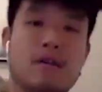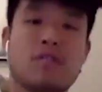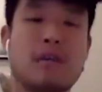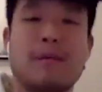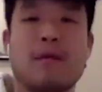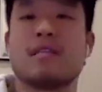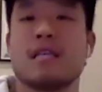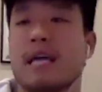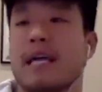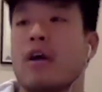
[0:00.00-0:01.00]
I mean, it
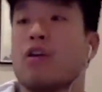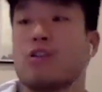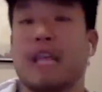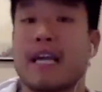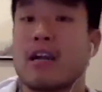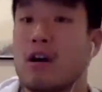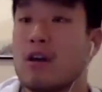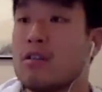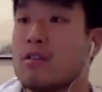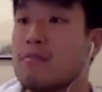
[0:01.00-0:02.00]
wasn't like, oh, you like
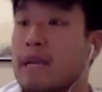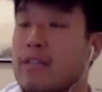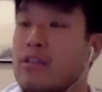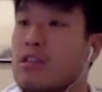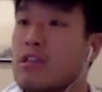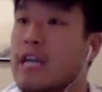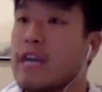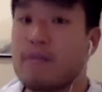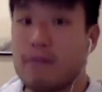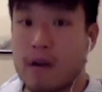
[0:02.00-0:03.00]
cars, make sure you look at
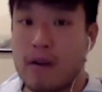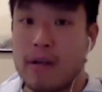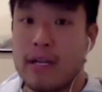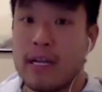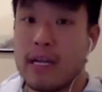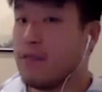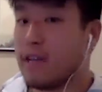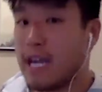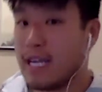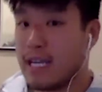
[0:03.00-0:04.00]
Ferrari. And if you
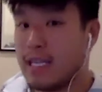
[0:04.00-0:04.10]
can't yeah. get